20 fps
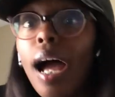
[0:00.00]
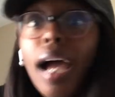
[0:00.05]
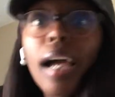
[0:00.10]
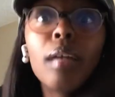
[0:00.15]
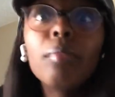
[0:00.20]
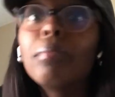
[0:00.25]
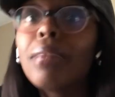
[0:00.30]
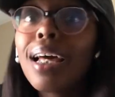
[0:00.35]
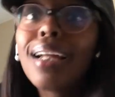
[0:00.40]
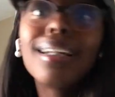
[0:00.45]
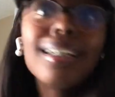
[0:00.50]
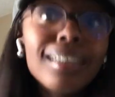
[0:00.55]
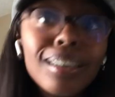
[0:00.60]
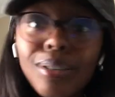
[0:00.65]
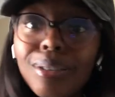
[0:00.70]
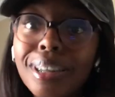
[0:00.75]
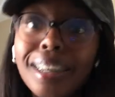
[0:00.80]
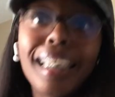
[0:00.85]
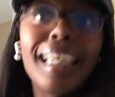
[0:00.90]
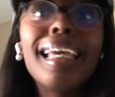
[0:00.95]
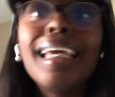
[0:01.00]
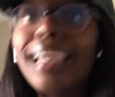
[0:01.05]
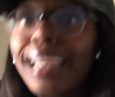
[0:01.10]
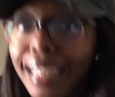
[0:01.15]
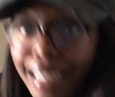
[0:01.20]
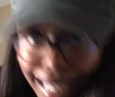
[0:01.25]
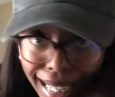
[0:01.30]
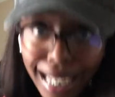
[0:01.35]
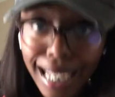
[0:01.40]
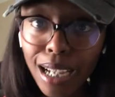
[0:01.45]
I'm not
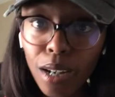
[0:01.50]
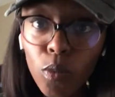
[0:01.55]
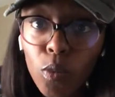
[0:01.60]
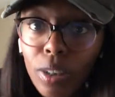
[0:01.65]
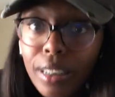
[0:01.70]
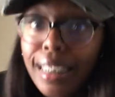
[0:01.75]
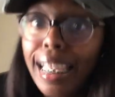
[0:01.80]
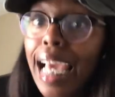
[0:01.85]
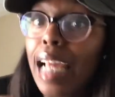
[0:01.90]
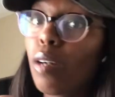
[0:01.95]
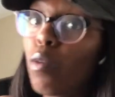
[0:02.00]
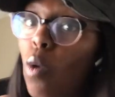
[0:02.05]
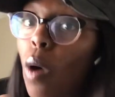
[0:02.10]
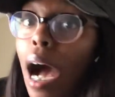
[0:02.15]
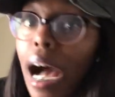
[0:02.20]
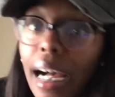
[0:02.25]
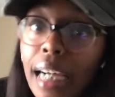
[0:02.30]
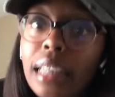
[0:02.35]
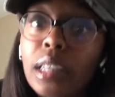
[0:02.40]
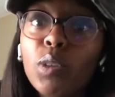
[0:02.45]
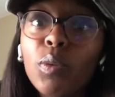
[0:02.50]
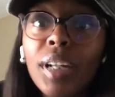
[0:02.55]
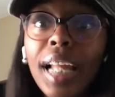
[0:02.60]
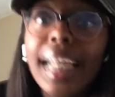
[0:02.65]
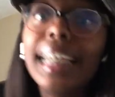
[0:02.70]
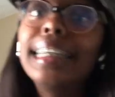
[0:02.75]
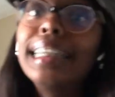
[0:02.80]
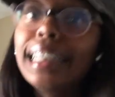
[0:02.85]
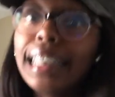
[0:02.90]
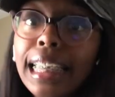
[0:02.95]
understanding what that was, what
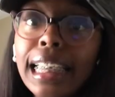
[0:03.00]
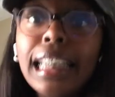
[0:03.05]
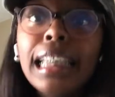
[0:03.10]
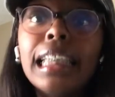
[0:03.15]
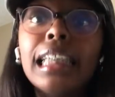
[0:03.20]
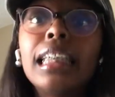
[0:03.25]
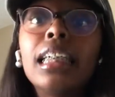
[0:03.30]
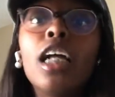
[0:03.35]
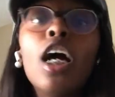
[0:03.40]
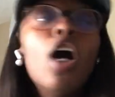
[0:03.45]
I seen.